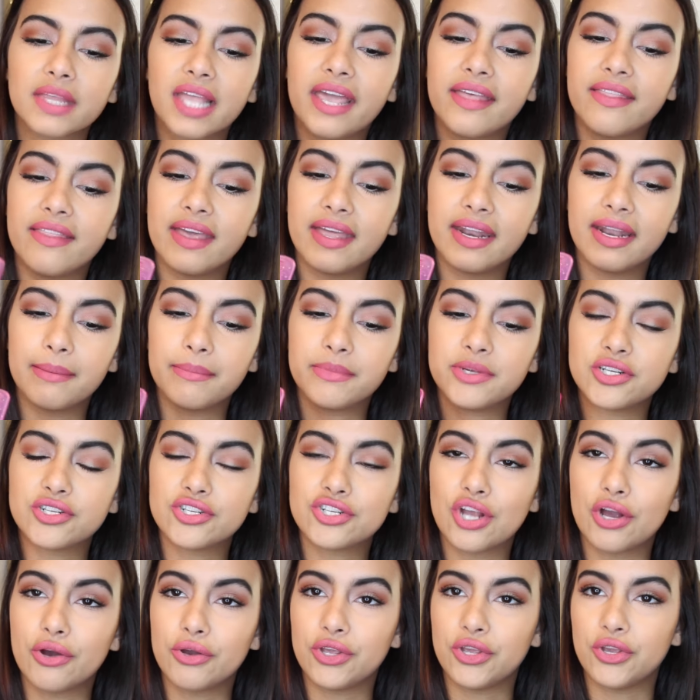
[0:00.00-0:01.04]
And then I'm going to
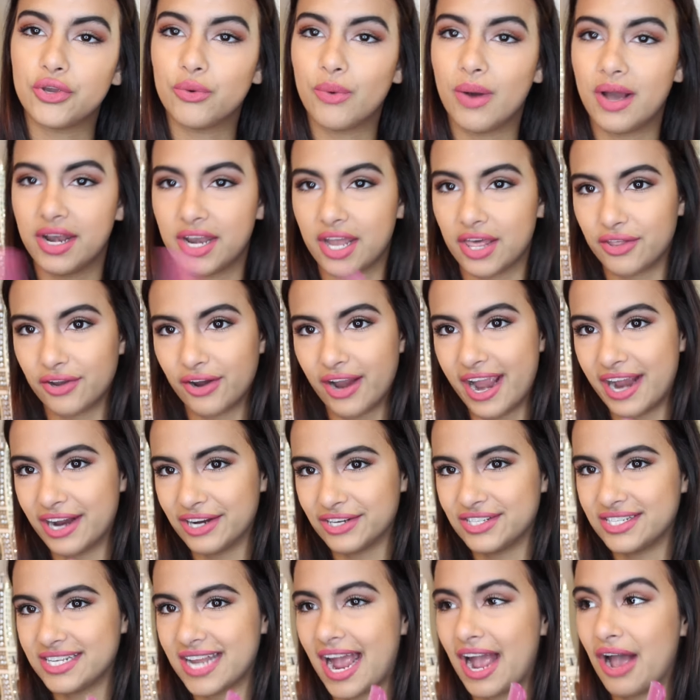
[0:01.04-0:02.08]
show you another
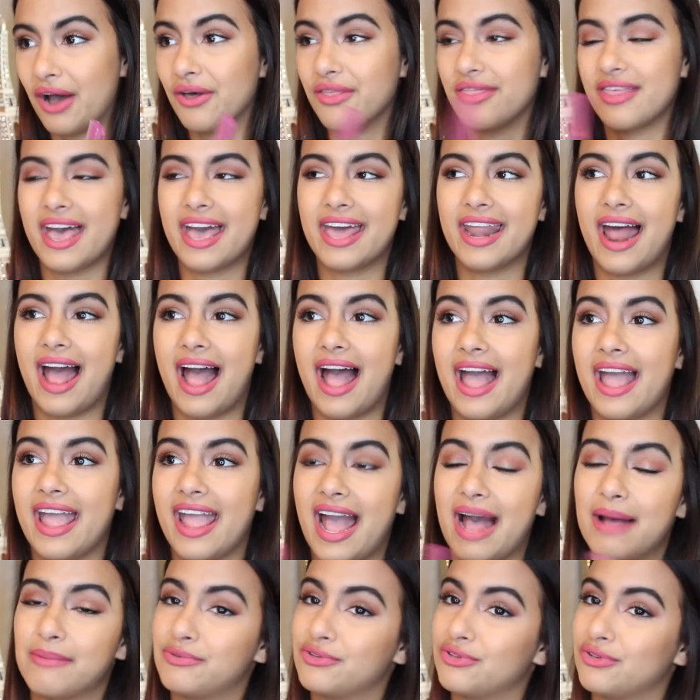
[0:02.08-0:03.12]
hairstyle that I
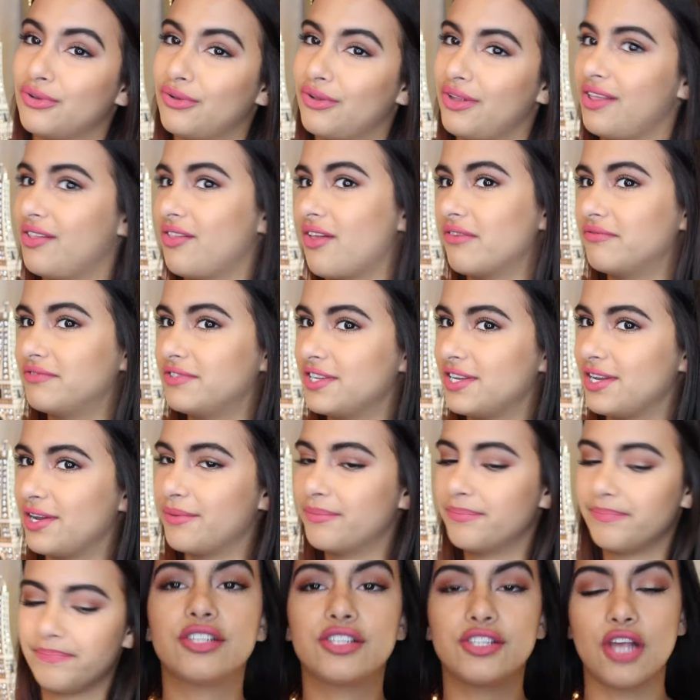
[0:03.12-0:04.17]
absolutely love to do.
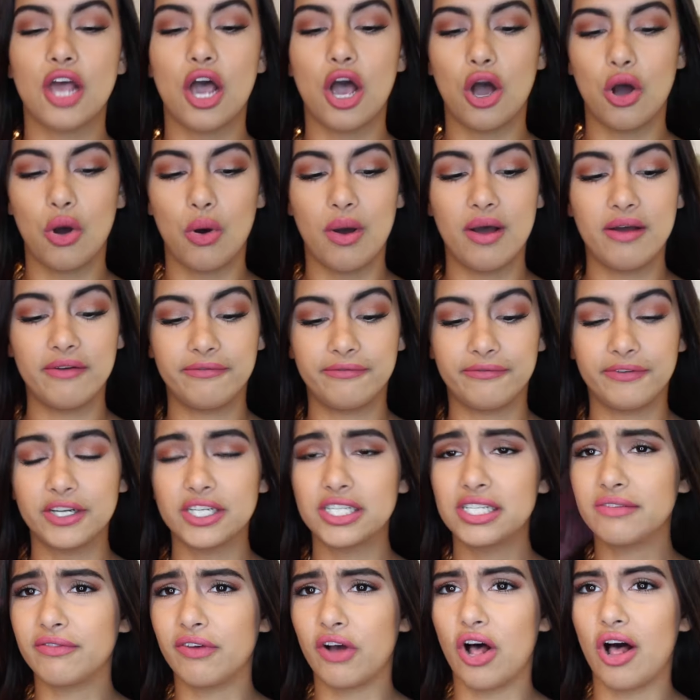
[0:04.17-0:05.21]
So
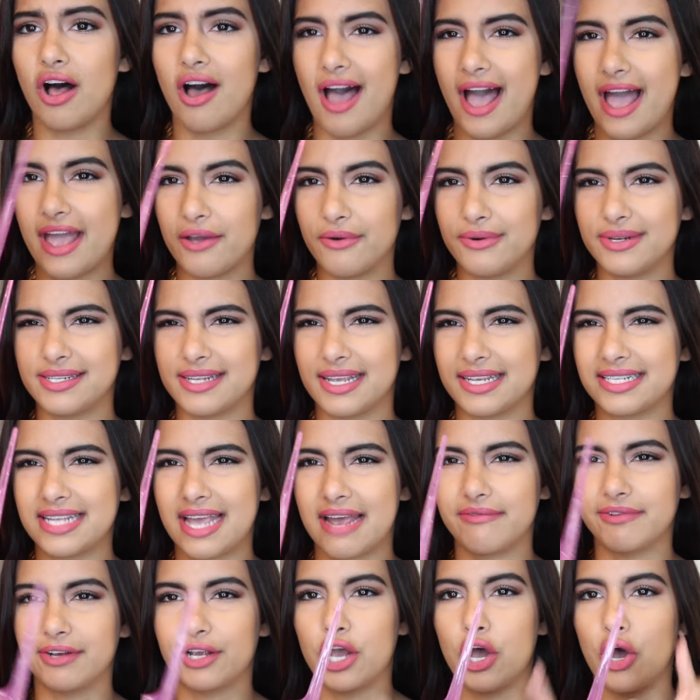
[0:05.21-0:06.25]
first of all, I always like to
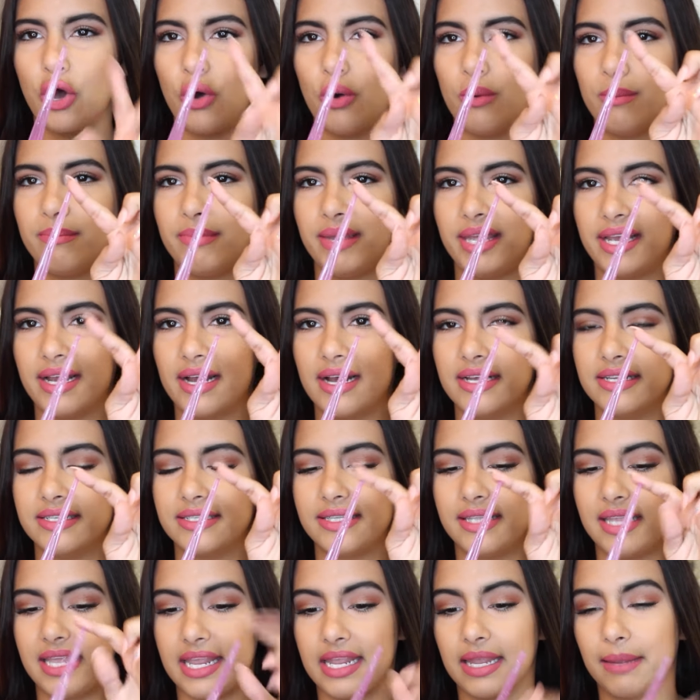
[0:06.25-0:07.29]
have a comb
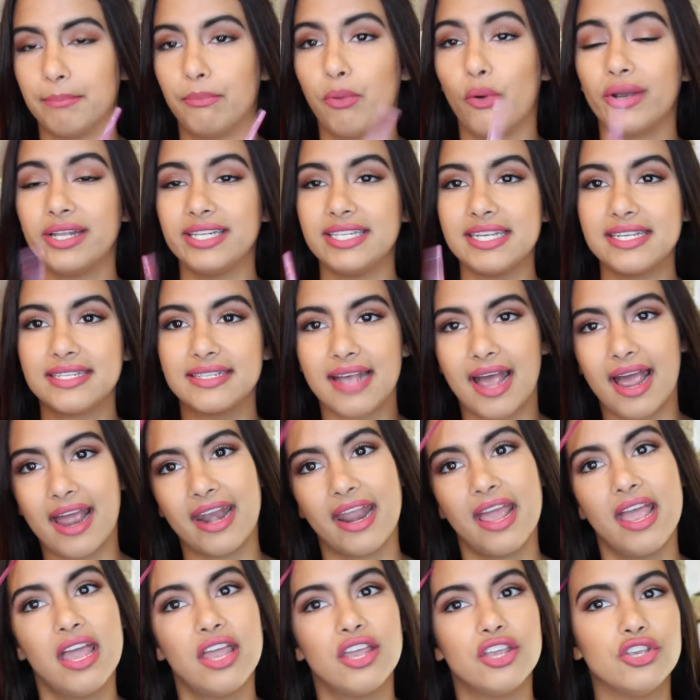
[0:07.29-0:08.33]
because the pointy
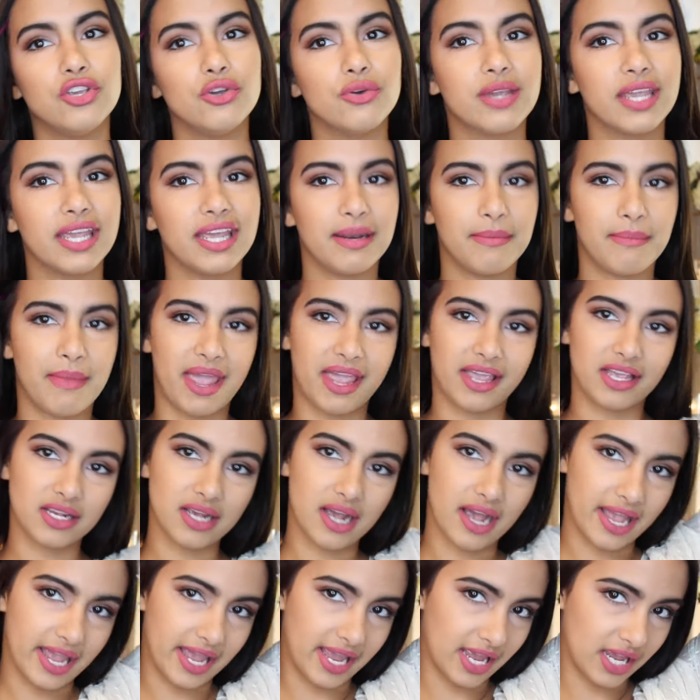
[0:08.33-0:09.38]
side, you can make
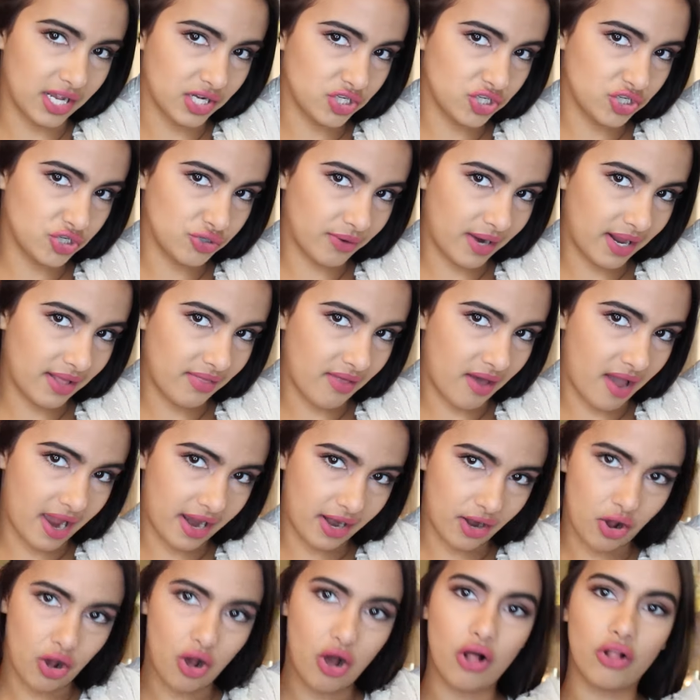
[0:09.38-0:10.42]
a straight
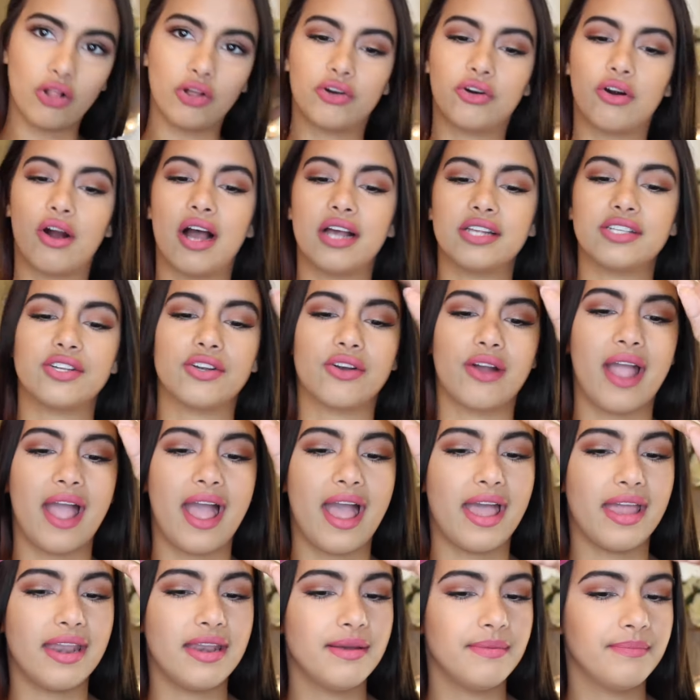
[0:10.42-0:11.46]
line all across your
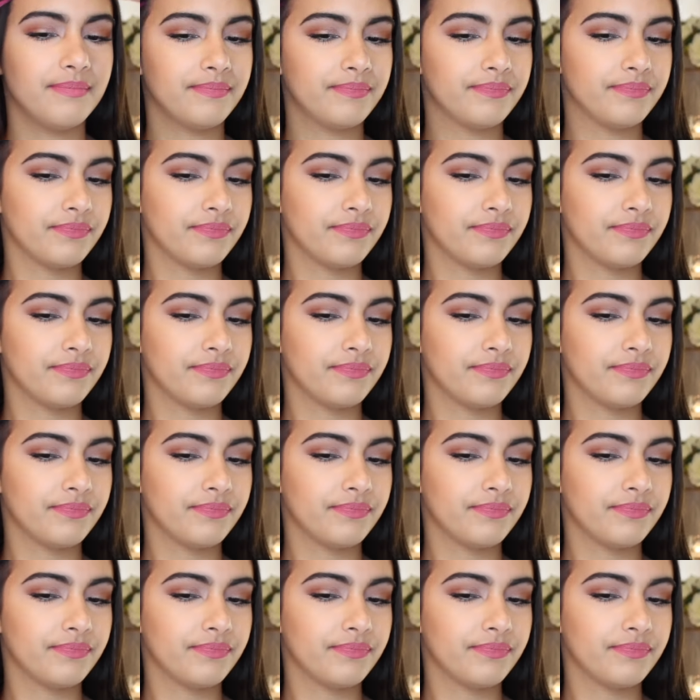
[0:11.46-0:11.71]
head.